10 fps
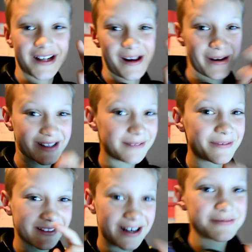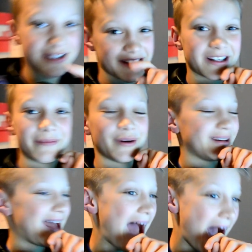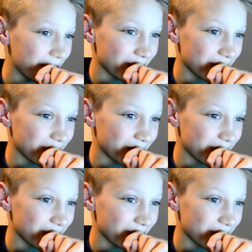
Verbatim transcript: And my grandpa and grandma said it took about an hour